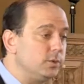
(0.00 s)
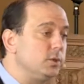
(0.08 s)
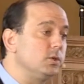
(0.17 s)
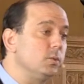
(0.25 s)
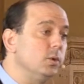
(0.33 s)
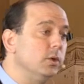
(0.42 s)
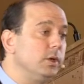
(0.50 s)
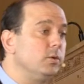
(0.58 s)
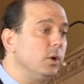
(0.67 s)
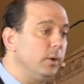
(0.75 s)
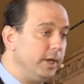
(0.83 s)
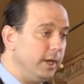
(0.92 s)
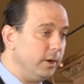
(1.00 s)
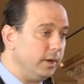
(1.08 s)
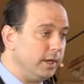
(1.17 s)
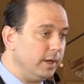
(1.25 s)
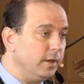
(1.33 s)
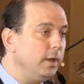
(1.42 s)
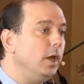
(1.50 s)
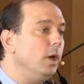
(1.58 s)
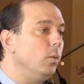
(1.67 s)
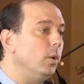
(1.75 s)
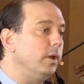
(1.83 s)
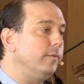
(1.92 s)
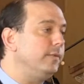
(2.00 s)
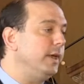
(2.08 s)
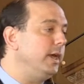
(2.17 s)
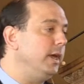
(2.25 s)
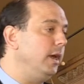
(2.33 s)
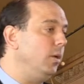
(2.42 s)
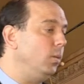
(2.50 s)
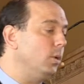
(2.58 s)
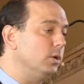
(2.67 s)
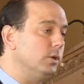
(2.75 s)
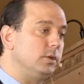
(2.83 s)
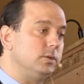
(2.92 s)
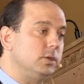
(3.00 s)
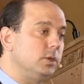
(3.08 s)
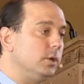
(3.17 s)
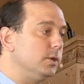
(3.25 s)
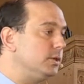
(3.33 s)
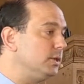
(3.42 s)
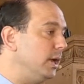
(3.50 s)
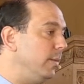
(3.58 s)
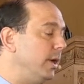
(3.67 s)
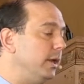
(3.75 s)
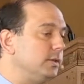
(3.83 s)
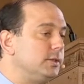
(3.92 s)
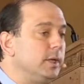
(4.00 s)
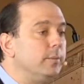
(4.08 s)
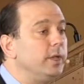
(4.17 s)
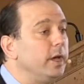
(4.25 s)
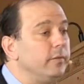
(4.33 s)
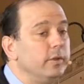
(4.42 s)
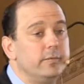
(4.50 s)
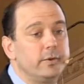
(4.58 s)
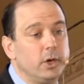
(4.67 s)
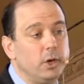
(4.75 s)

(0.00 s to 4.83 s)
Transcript: which is a really growing area? What if they were to learn some, some level of